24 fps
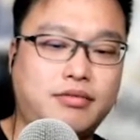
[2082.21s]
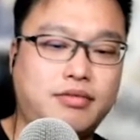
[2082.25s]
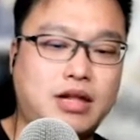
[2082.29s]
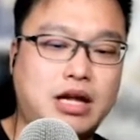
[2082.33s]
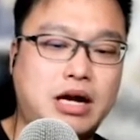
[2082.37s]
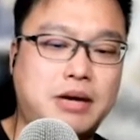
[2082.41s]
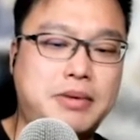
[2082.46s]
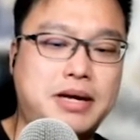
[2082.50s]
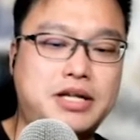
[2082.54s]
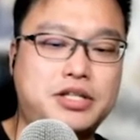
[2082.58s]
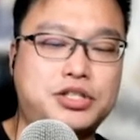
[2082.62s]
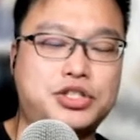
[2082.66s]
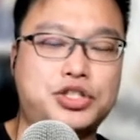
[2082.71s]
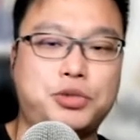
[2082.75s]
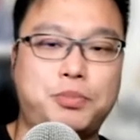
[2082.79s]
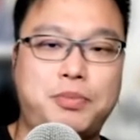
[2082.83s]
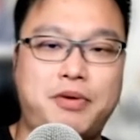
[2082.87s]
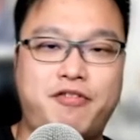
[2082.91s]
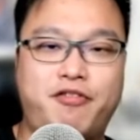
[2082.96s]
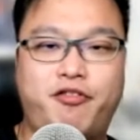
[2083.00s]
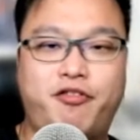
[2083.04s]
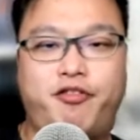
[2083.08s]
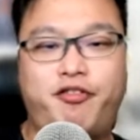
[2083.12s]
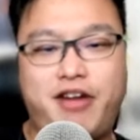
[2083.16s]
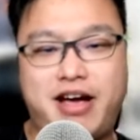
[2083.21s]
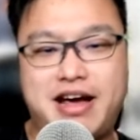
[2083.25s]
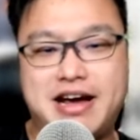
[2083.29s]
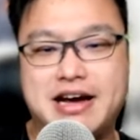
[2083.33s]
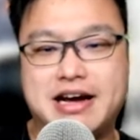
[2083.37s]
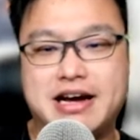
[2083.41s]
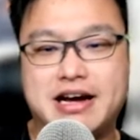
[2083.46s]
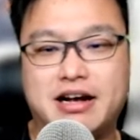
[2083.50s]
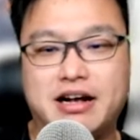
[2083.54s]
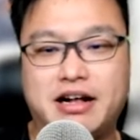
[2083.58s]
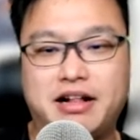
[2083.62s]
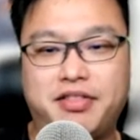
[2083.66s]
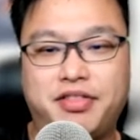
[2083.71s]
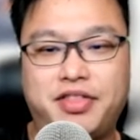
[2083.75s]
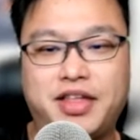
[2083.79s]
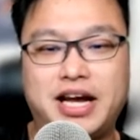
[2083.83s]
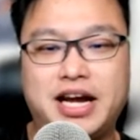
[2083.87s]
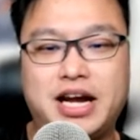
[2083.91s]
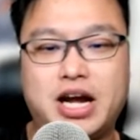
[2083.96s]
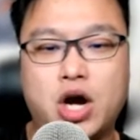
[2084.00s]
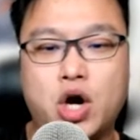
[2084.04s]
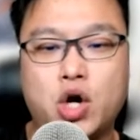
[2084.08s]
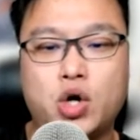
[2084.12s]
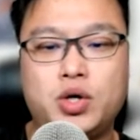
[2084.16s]
I mean, to be fair,
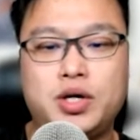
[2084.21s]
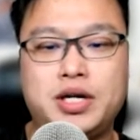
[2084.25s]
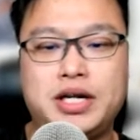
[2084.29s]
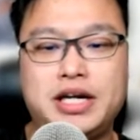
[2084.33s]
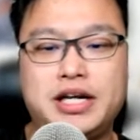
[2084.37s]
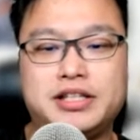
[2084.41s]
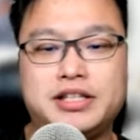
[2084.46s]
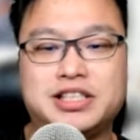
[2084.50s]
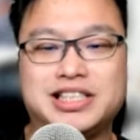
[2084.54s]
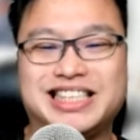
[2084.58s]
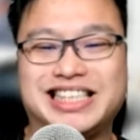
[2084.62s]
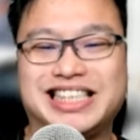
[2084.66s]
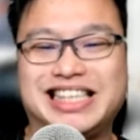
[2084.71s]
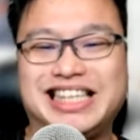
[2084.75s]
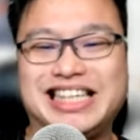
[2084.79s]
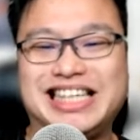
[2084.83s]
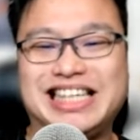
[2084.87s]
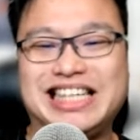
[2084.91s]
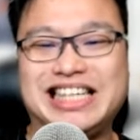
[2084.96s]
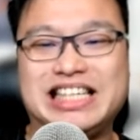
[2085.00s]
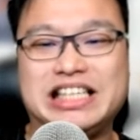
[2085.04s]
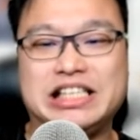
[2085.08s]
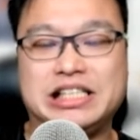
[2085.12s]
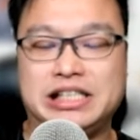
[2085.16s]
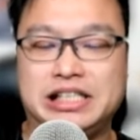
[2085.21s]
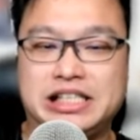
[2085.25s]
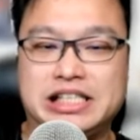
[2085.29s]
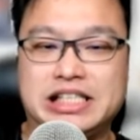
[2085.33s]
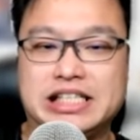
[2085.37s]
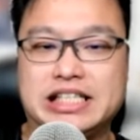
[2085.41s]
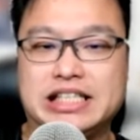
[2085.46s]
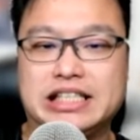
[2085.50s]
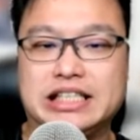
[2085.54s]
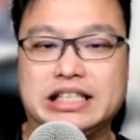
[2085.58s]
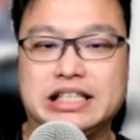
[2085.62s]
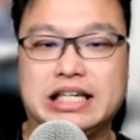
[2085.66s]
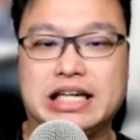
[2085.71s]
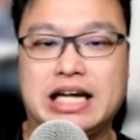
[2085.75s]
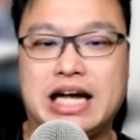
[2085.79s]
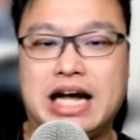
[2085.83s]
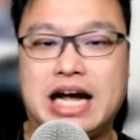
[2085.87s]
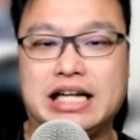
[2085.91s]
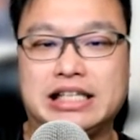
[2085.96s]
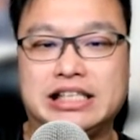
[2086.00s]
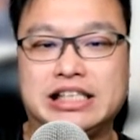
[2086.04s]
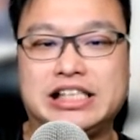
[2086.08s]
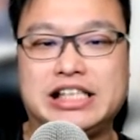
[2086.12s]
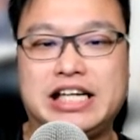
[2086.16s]
they only teased it
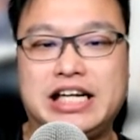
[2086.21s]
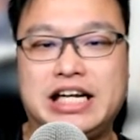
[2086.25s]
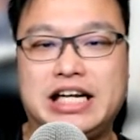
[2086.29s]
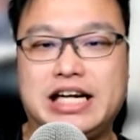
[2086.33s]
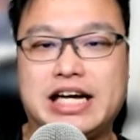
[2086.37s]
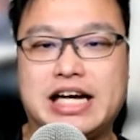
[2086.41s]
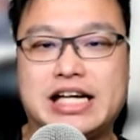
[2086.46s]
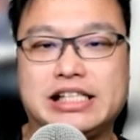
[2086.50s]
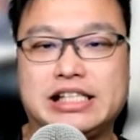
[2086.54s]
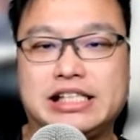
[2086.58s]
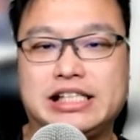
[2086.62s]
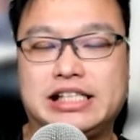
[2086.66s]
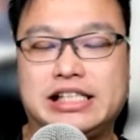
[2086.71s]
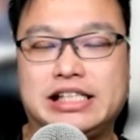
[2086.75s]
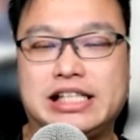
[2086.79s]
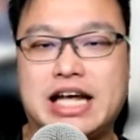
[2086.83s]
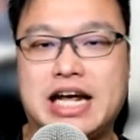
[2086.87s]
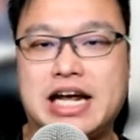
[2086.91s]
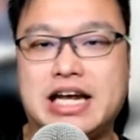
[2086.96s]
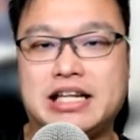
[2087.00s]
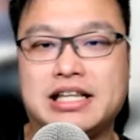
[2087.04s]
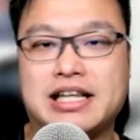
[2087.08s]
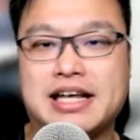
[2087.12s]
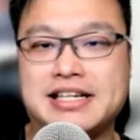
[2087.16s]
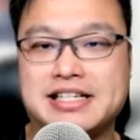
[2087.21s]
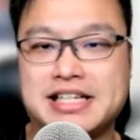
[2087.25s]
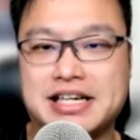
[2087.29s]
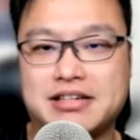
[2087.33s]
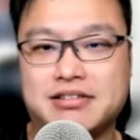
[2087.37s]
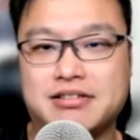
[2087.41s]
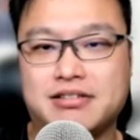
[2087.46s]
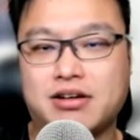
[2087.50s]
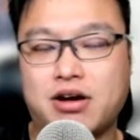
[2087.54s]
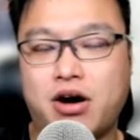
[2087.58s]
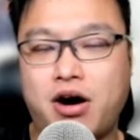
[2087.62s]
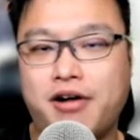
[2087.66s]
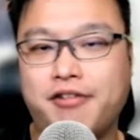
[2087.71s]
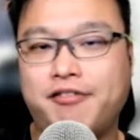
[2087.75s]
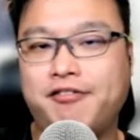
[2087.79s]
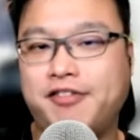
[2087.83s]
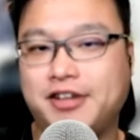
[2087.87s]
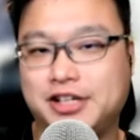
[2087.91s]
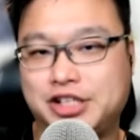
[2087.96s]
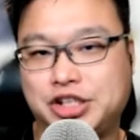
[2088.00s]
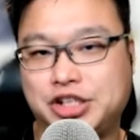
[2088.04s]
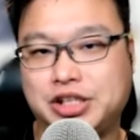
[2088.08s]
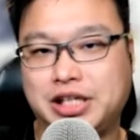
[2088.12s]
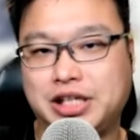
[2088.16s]
at CES. They didn't
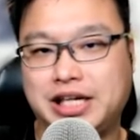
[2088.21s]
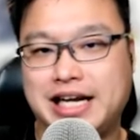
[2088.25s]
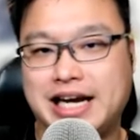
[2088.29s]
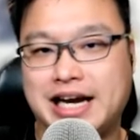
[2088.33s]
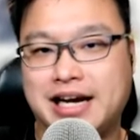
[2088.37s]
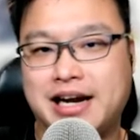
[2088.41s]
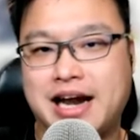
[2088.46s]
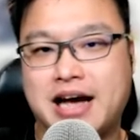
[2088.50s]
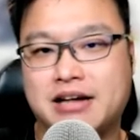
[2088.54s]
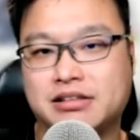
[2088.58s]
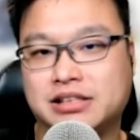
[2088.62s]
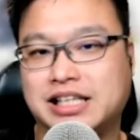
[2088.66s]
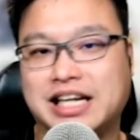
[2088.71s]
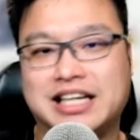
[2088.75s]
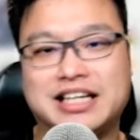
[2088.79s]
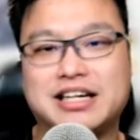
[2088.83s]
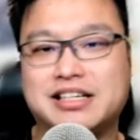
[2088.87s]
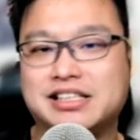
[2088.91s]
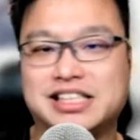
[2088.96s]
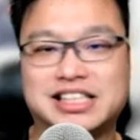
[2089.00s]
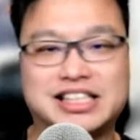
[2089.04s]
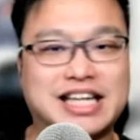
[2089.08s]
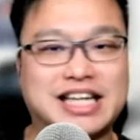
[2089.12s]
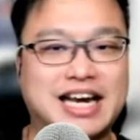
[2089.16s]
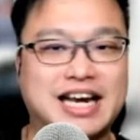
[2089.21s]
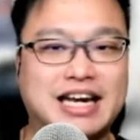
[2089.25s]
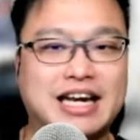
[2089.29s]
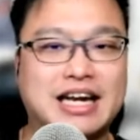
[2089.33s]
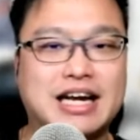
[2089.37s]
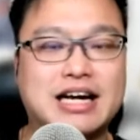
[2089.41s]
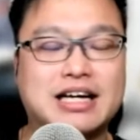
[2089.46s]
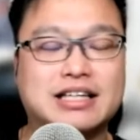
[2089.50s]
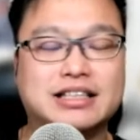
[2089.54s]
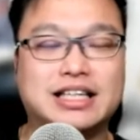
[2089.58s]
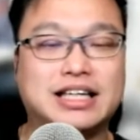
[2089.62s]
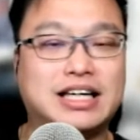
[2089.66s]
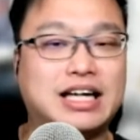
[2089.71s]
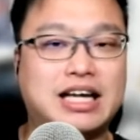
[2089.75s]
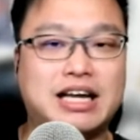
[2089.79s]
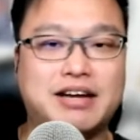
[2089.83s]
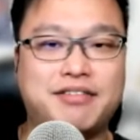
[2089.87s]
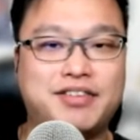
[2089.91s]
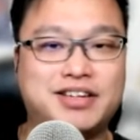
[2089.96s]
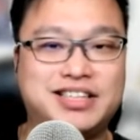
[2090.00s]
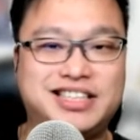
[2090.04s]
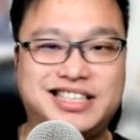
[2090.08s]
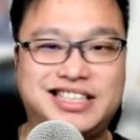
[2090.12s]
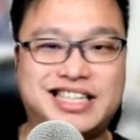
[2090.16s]
officially announce. They didn't give
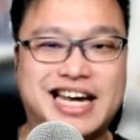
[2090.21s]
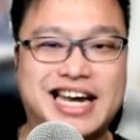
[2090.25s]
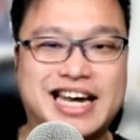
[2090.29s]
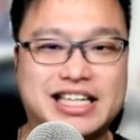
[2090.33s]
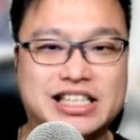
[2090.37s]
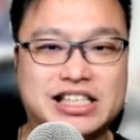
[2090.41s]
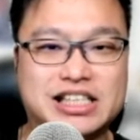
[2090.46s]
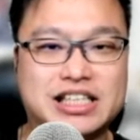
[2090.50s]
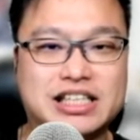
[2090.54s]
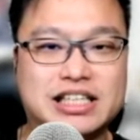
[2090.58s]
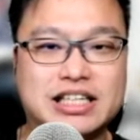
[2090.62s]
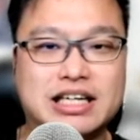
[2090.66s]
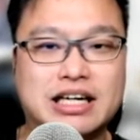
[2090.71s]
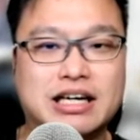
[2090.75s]
a date.